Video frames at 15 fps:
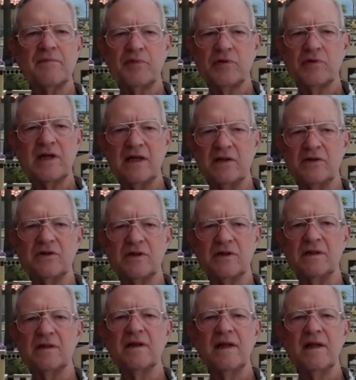
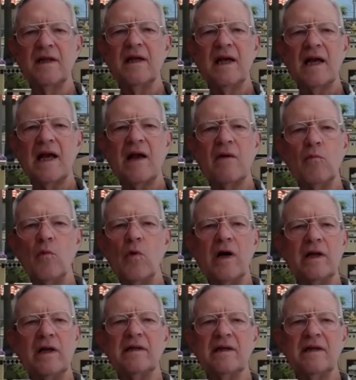potential and
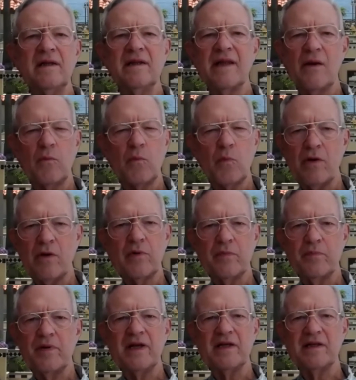one that we
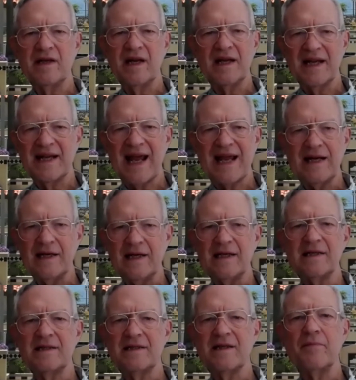would be delighted
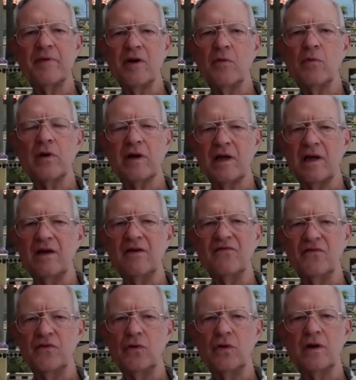to be working
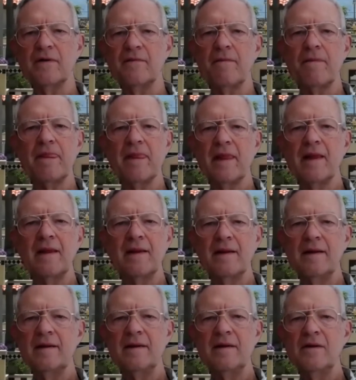for.
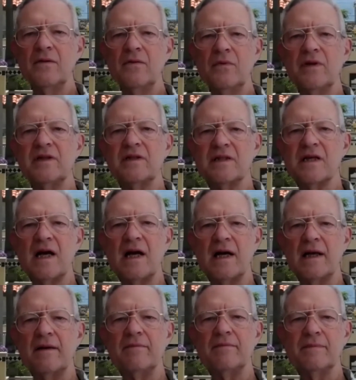With
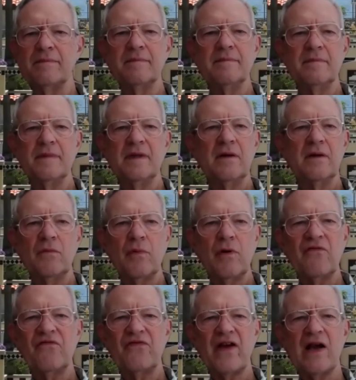time, we
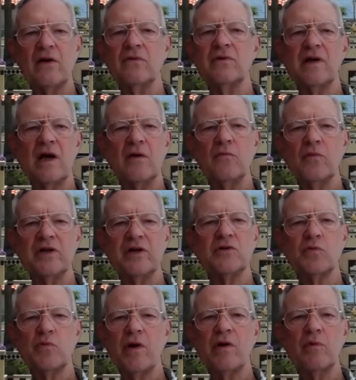found on
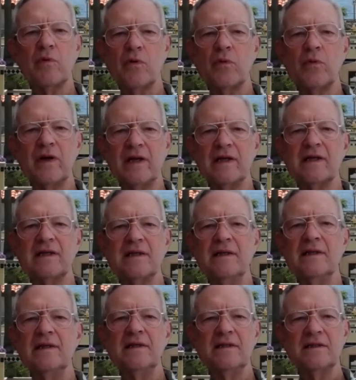which we were willing
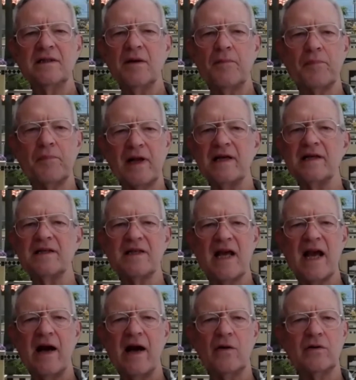to place
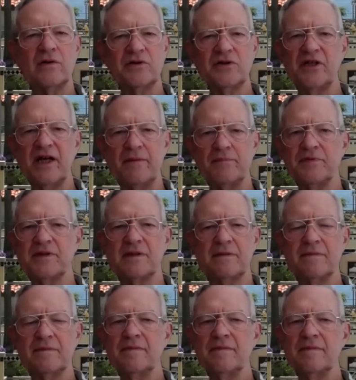our chips.